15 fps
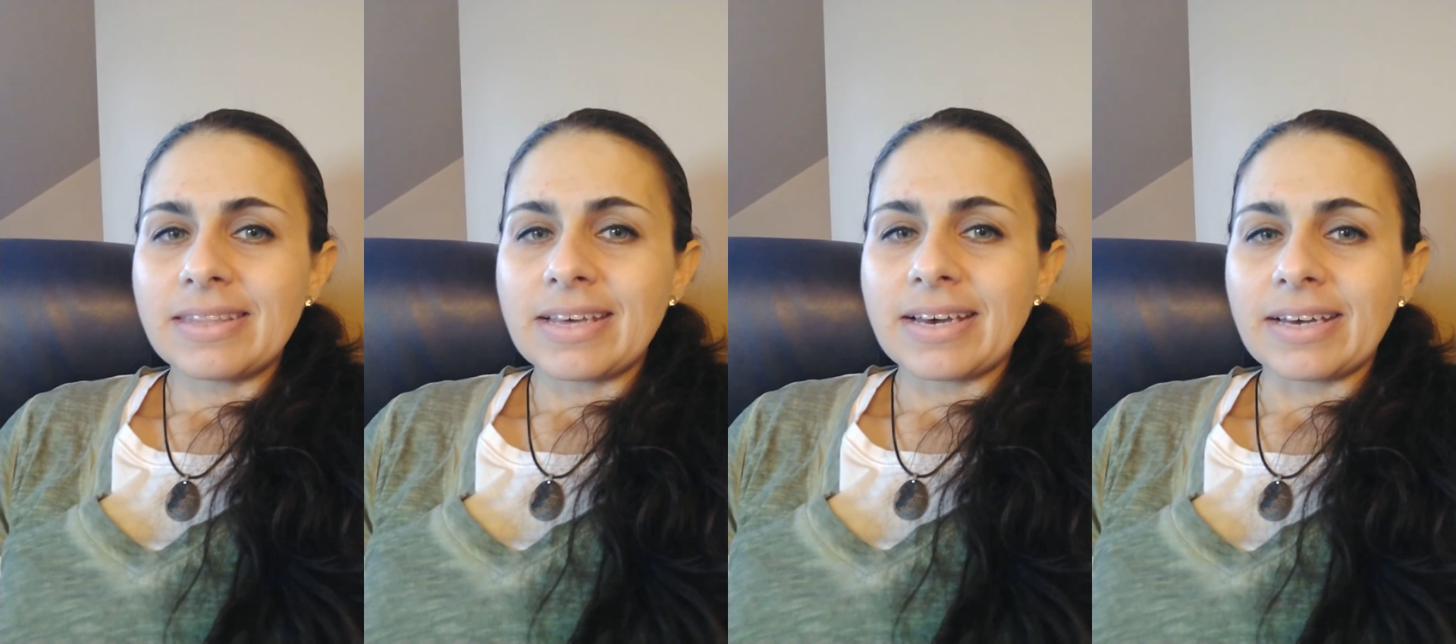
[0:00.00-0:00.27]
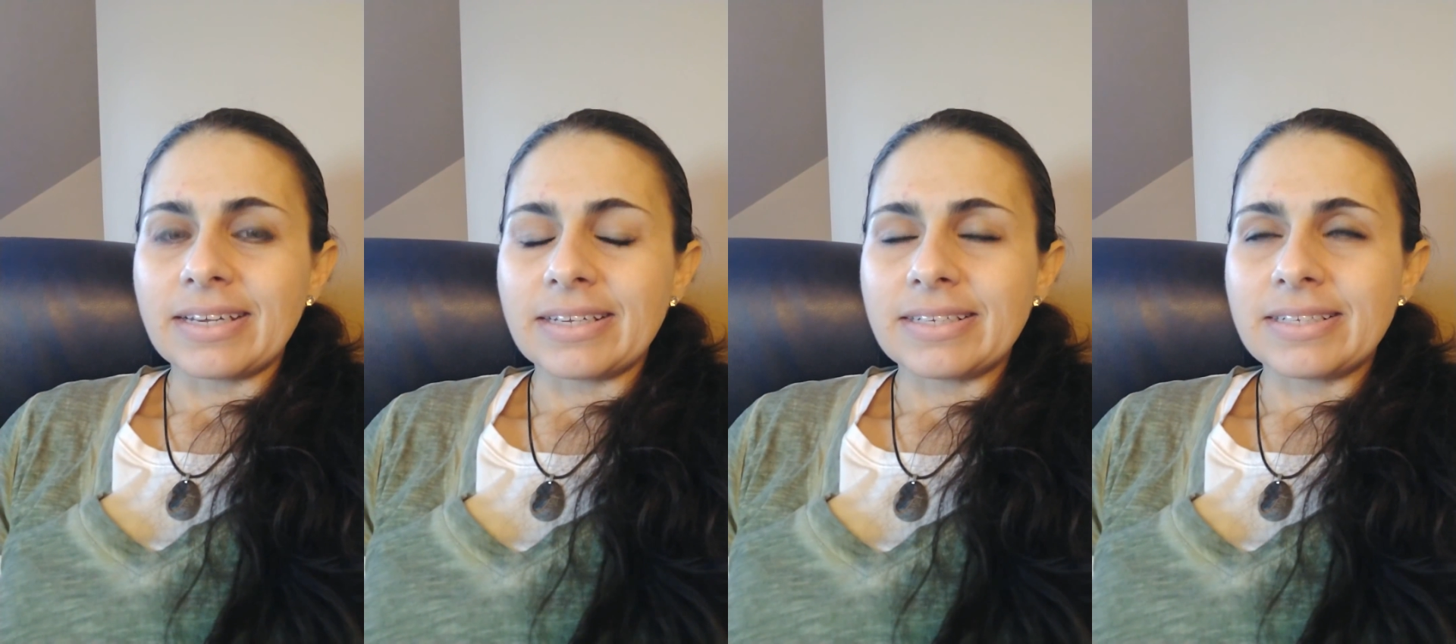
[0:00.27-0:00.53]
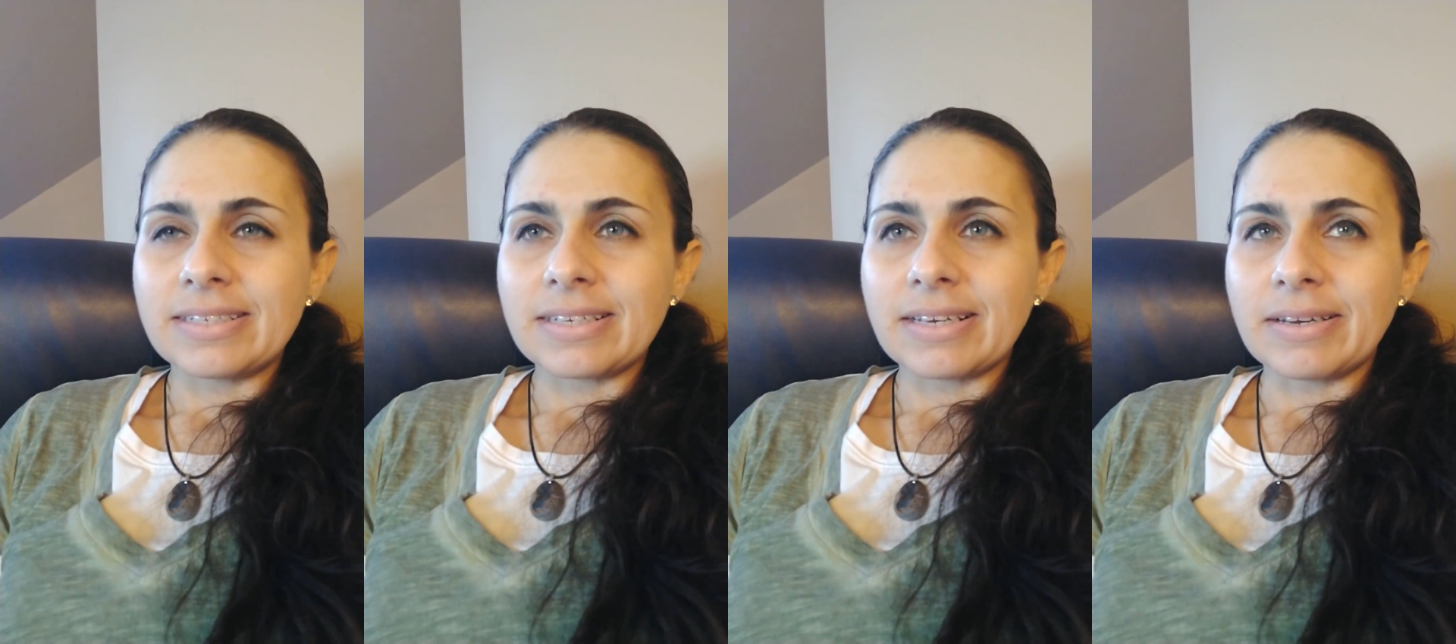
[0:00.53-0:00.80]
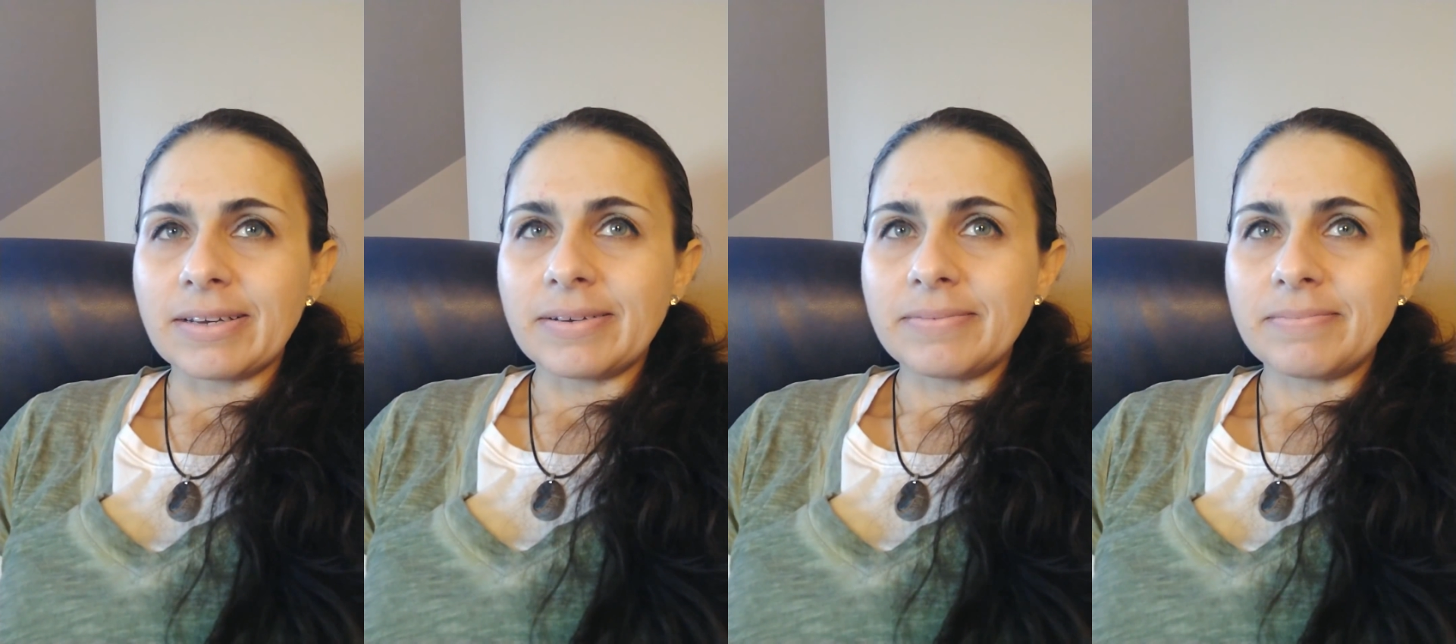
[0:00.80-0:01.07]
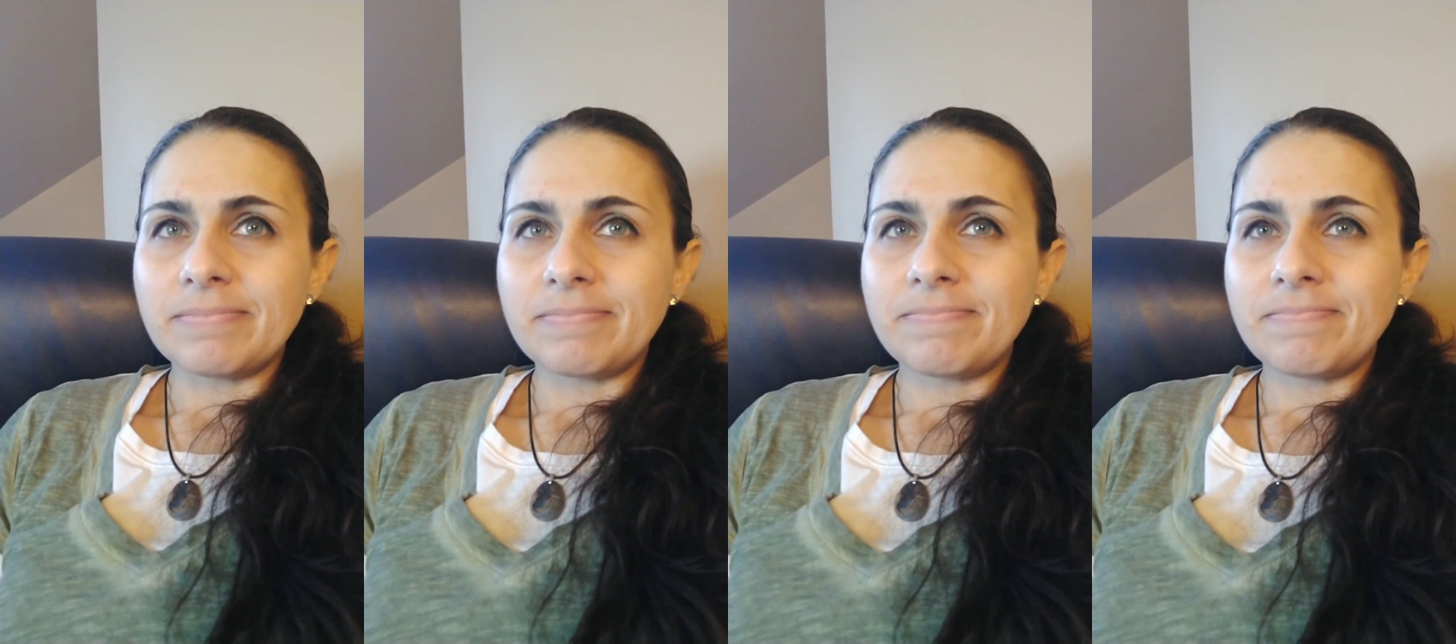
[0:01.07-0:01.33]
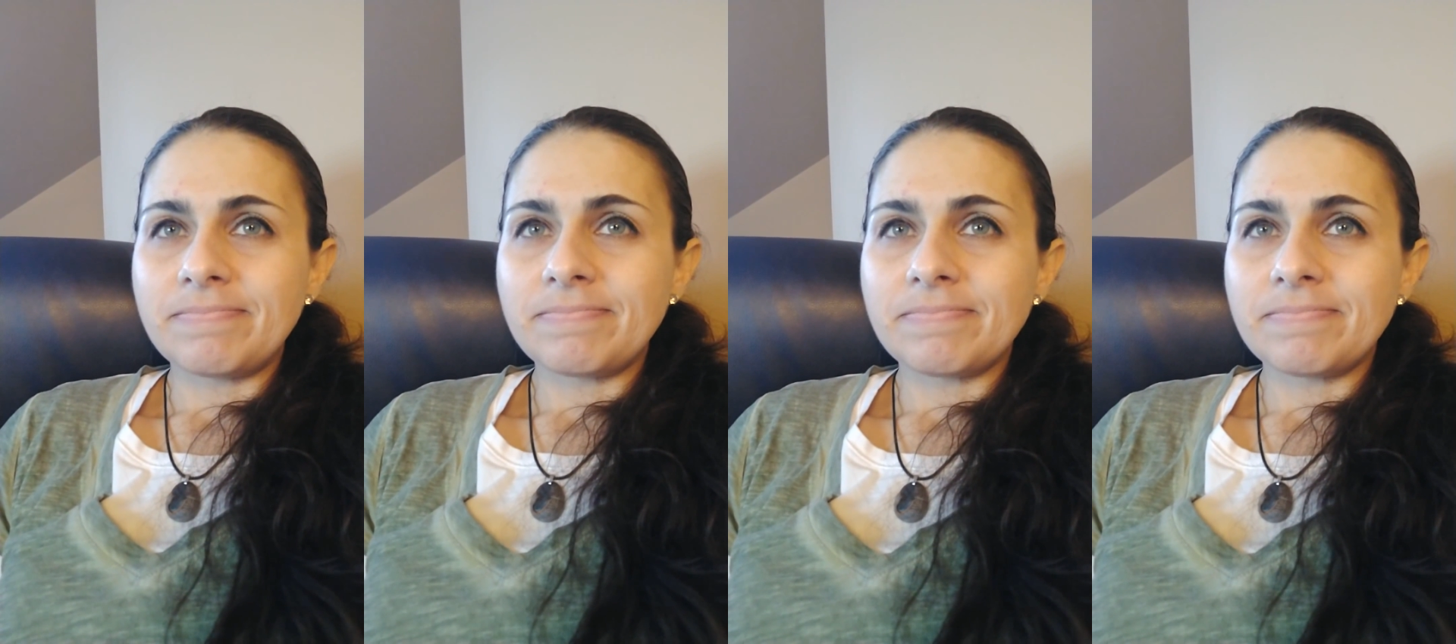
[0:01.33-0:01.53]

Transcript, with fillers: that um,